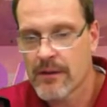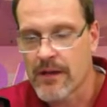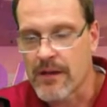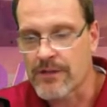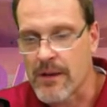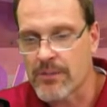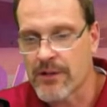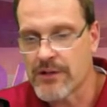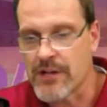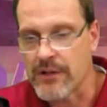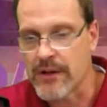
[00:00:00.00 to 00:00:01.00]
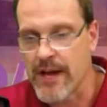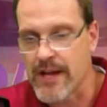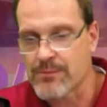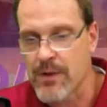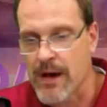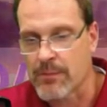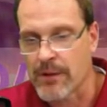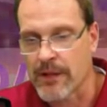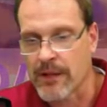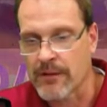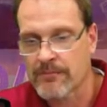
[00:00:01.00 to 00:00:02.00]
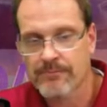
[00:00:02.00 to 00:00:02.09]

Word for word: I, I appreciate you guys popping in.